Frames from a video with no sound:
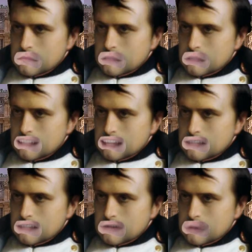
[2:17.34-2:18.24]
Thanks
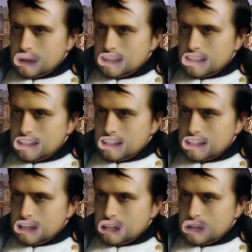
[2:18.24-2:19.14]
for watching.
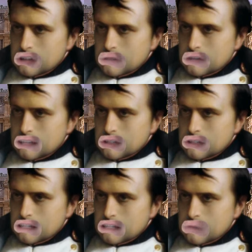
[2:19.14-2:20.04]
Don't forget to
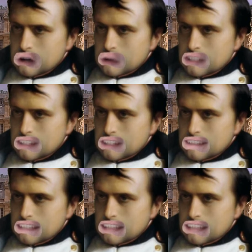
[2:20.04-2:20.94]
leave more questions
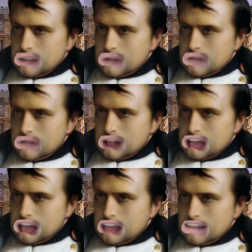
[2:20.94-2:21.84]
and tell your
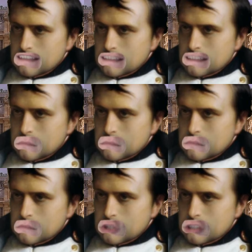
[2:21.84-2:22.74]
friends
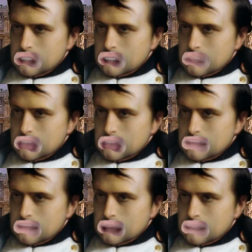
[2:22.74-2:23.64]
to touch me in
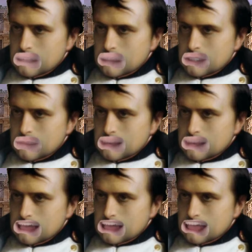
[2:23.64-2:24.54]
my special
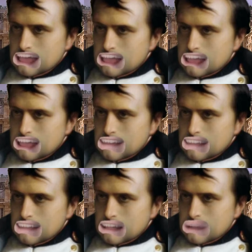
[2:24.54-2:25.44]
place.
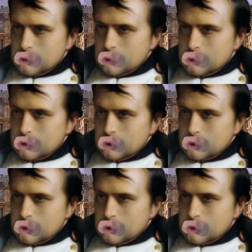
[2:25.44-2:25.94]
Ooh.